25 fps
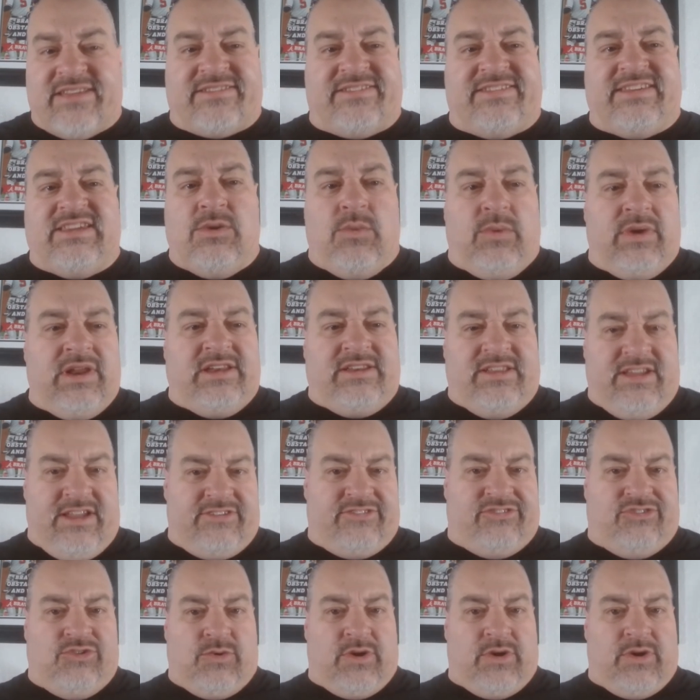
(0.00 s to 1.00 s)
to see what it
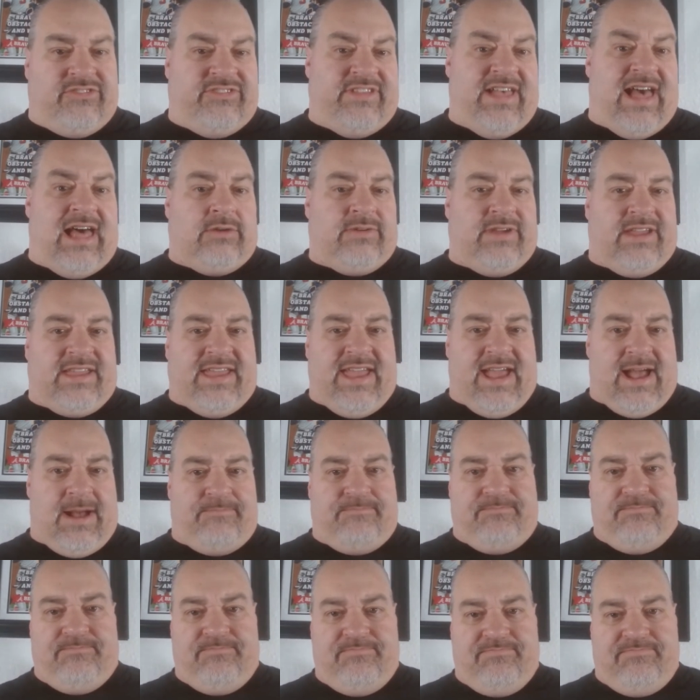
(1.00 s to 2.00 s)
does to our salary cap.
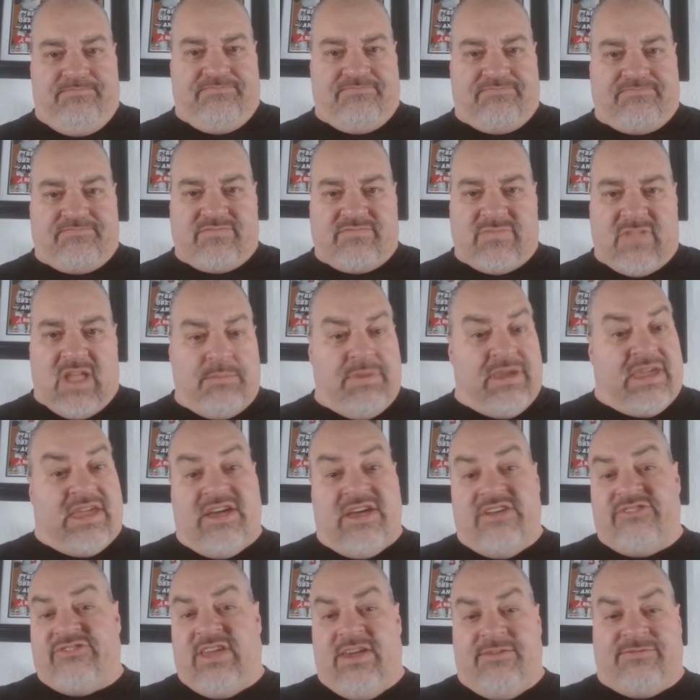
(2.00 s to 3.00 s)

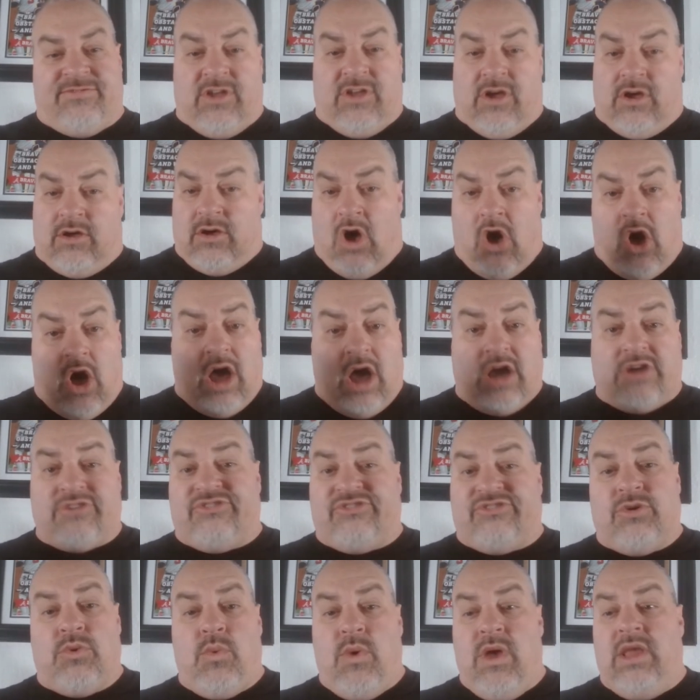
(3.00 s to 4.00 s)
Because if the
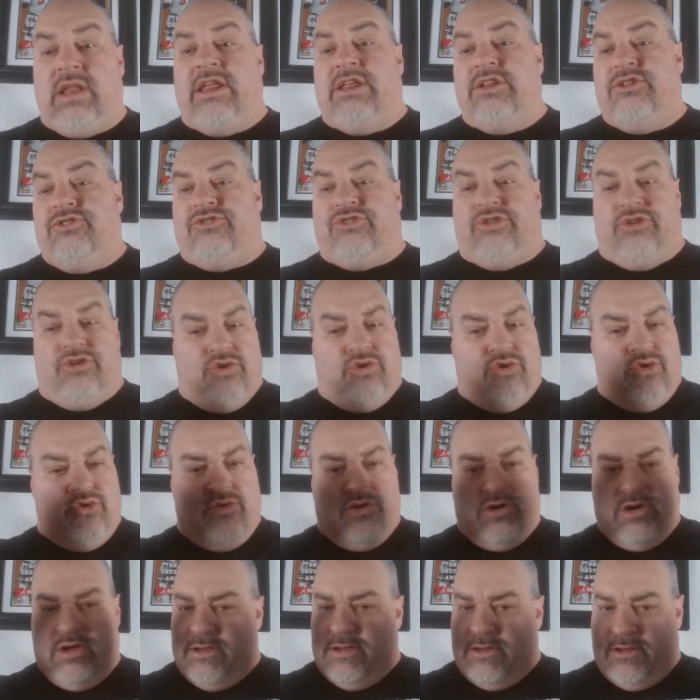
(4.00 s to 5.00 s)
Hawks are willing
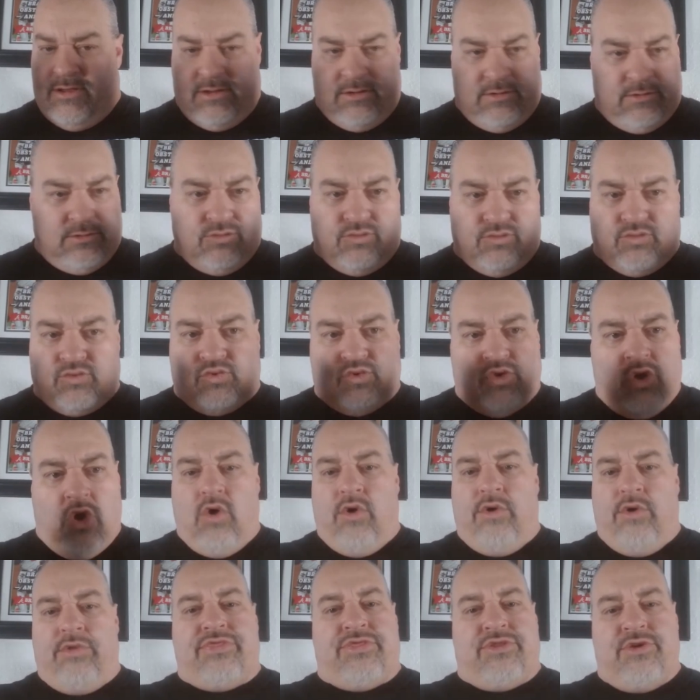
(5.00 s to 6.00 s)
to
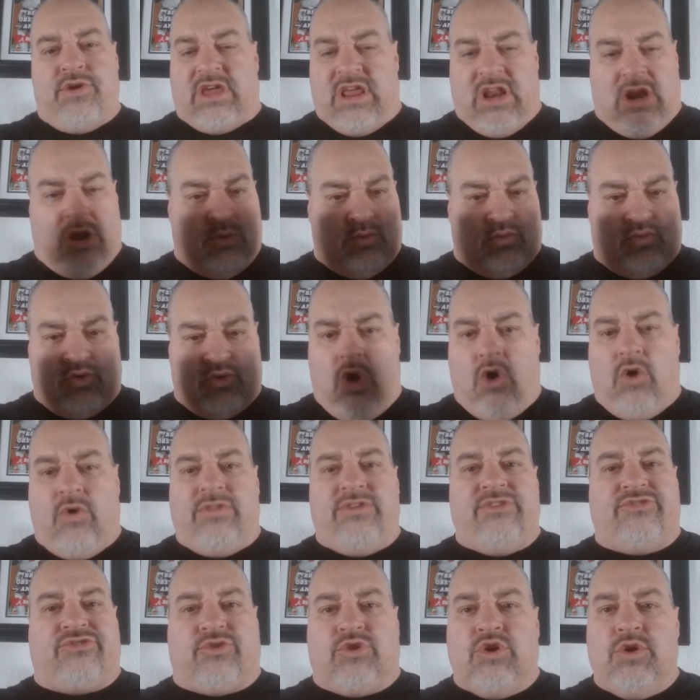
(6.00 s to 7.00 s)
roll through, you know, roll
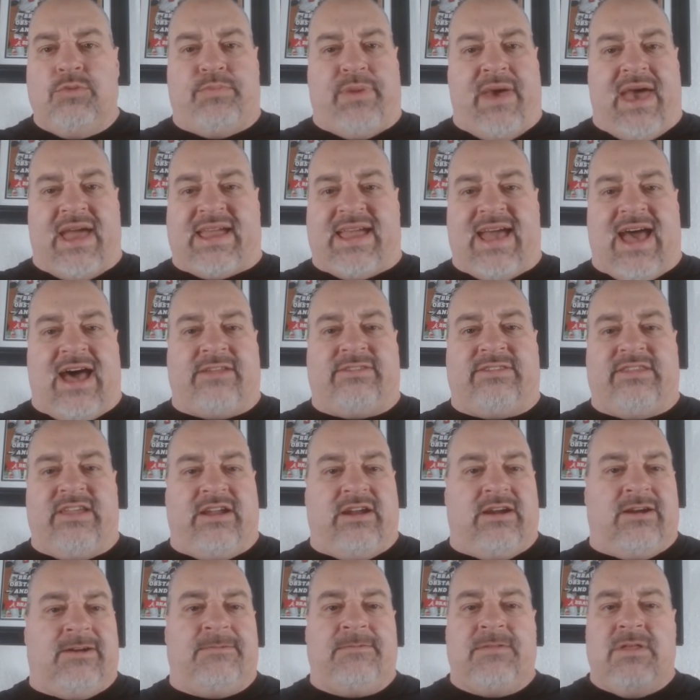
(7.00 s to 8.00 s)
this group back out
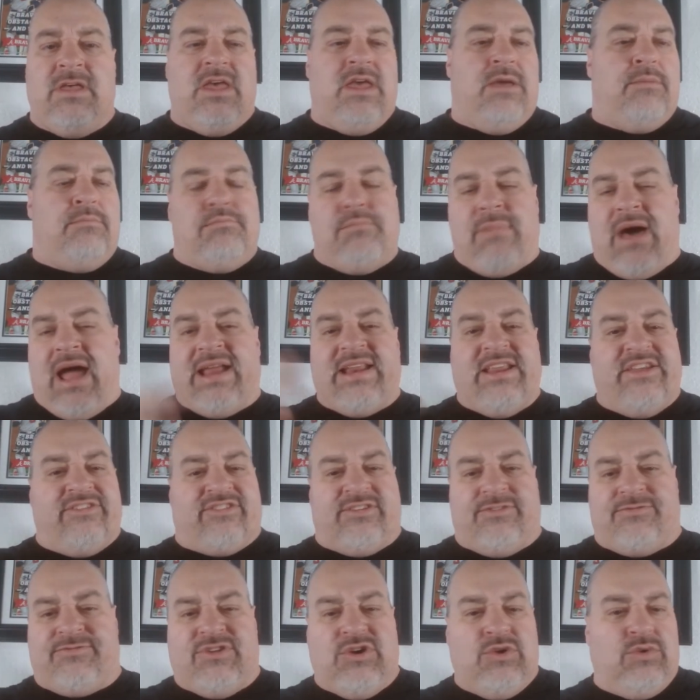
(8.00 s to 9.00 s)
there,
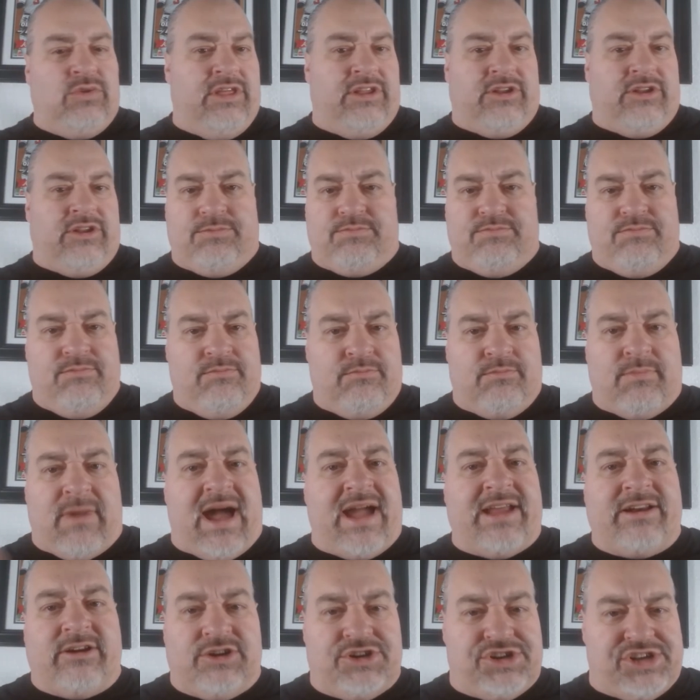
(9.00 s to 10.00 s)
minus a few little
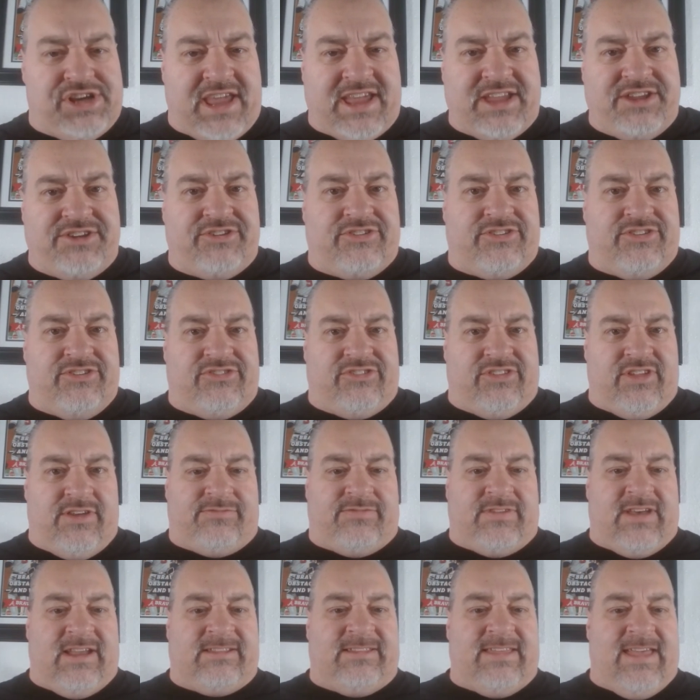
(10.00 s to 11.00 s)
minor changes and
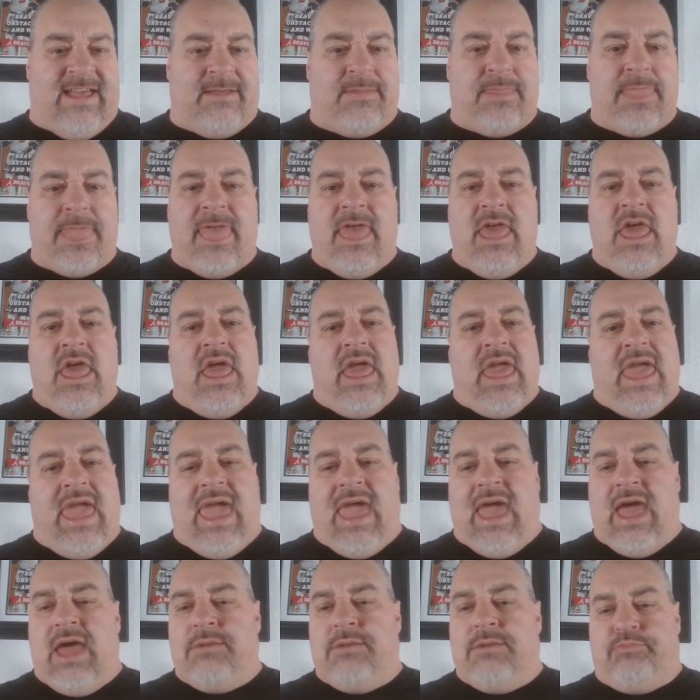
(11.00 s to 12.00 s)
stuff like that,
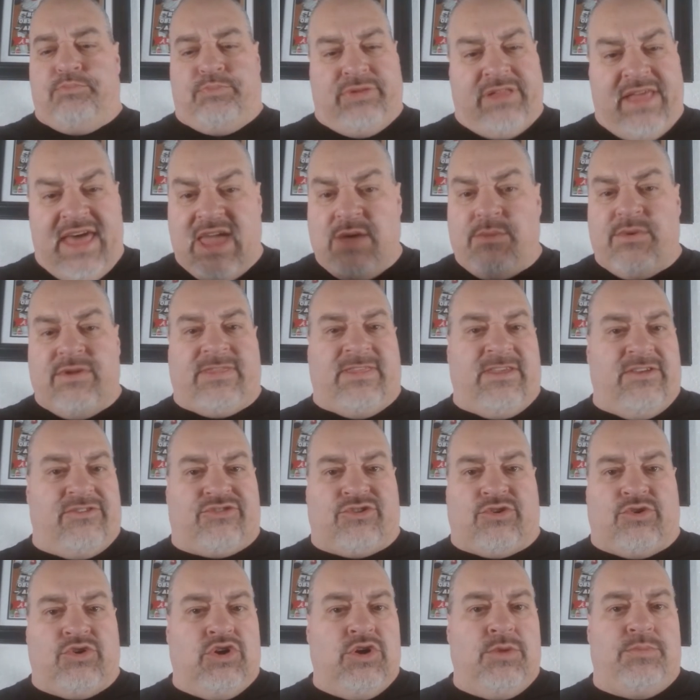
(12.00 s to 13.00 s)
and play with
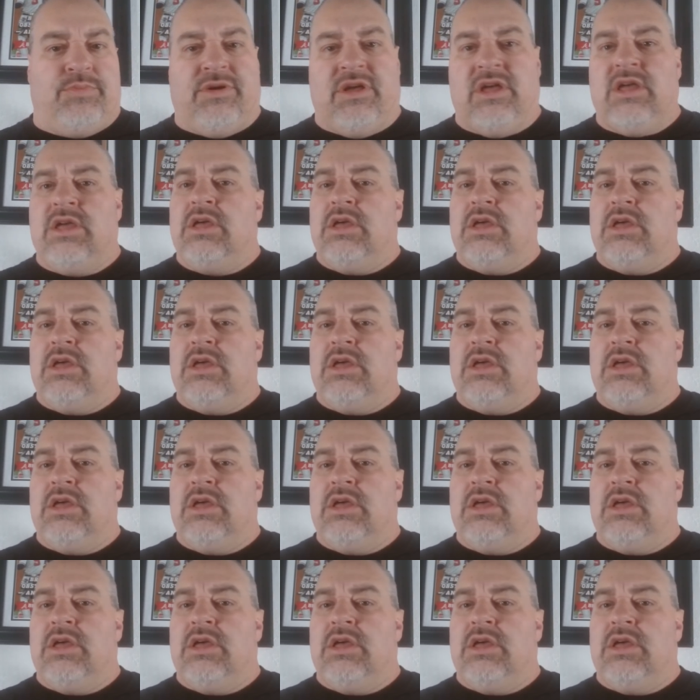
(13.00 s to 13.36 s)
this group,